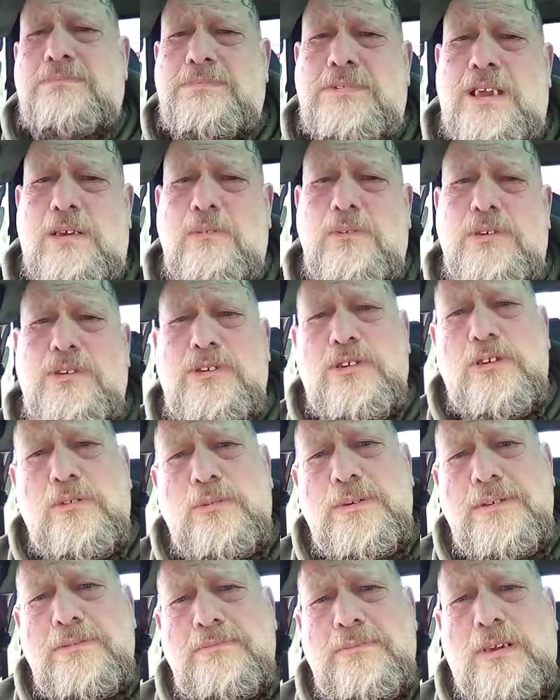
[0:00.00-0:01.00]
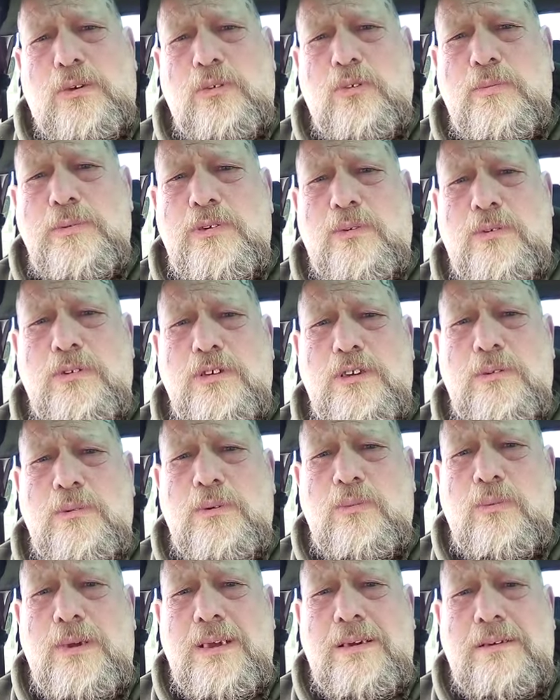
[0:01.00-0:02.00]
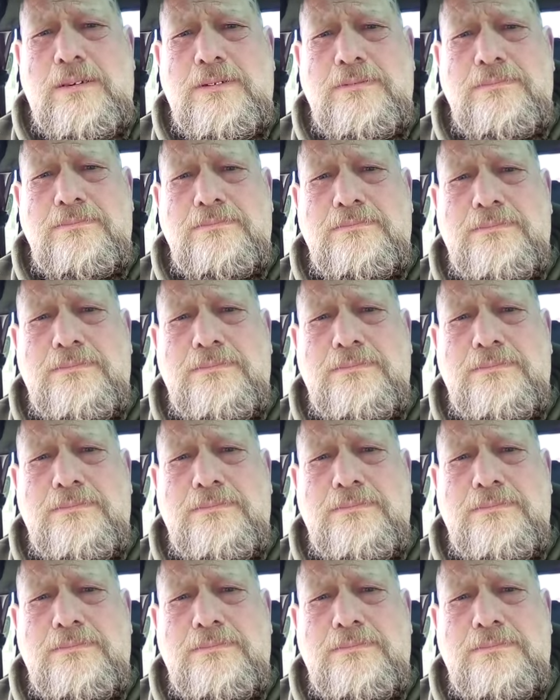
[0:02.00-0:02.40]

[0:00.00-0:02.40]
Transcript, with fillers: How is you doing? I hope you're all doing well.